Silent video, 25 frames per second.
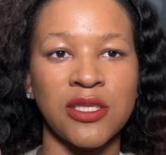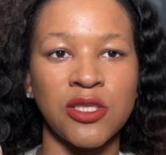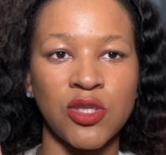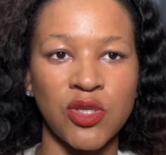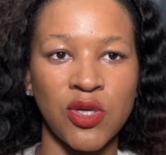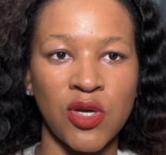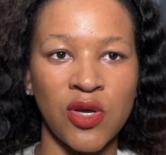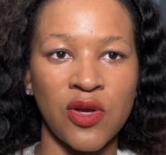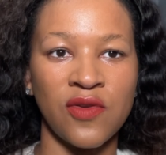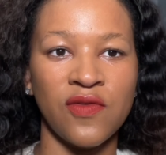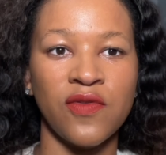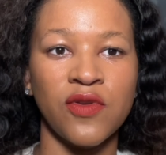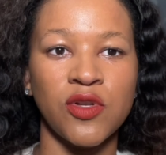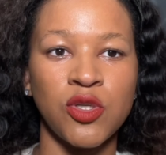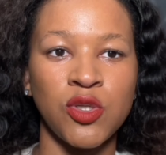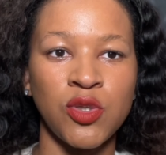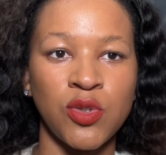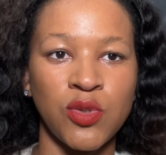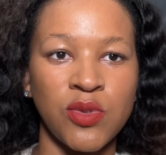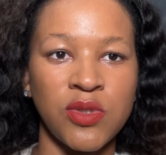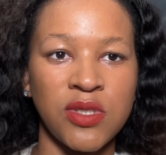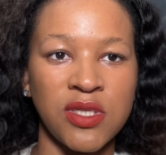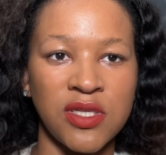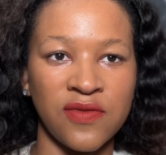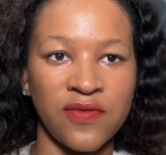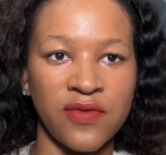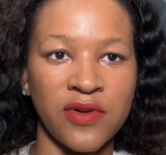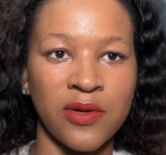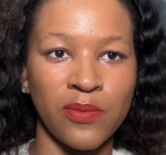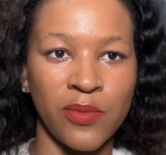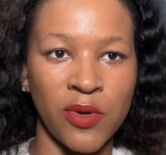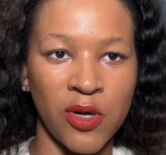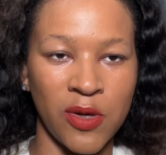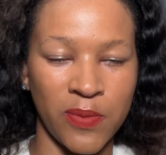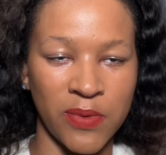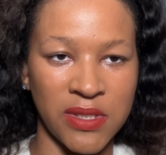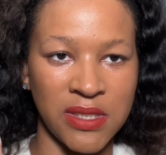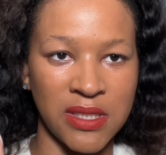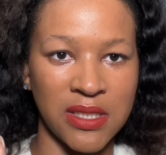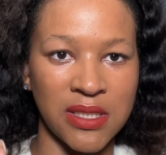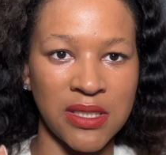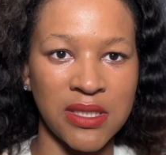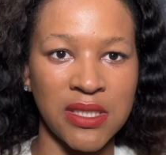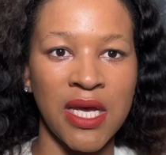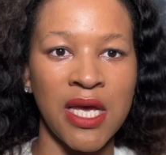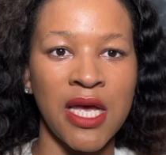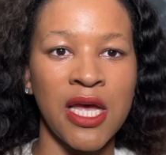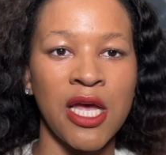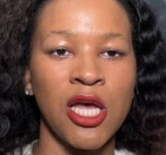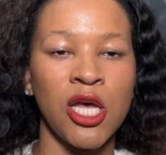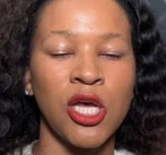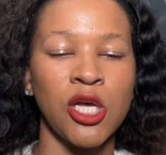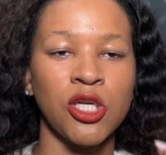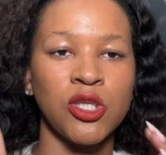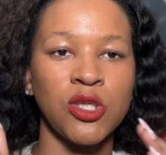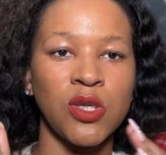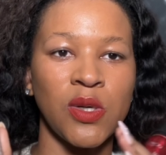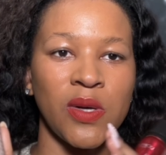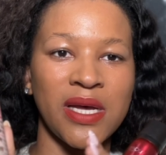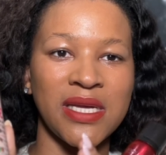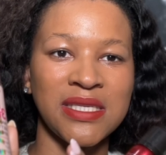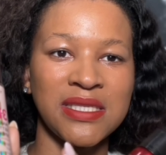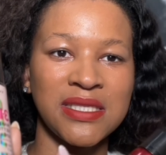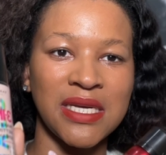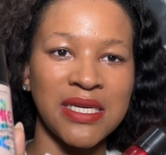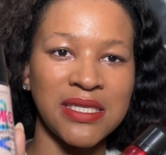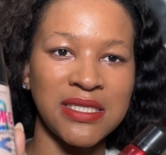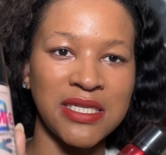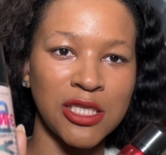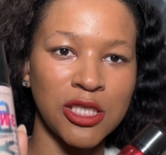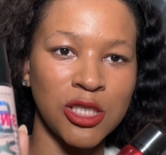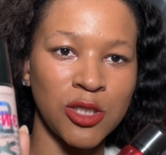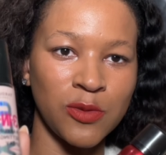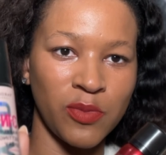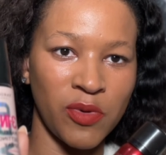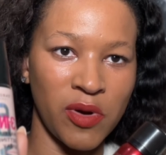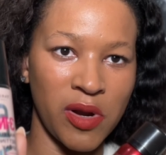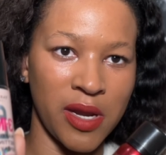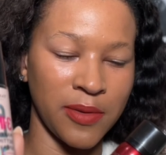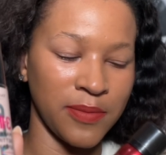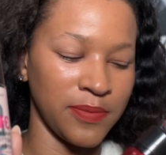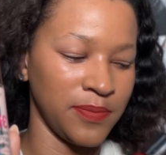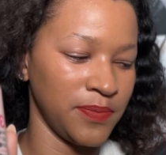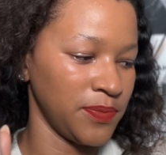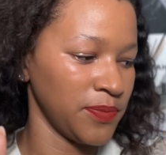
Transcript: serve two different purposes. So a setting spray,